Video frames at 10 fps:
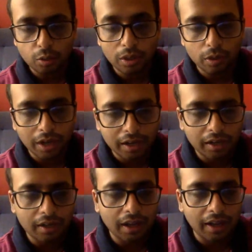Do we look
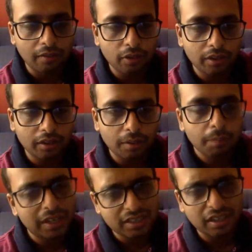at it with
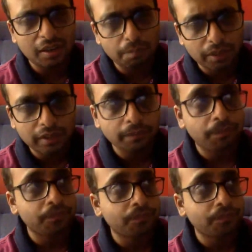compassion and empathy,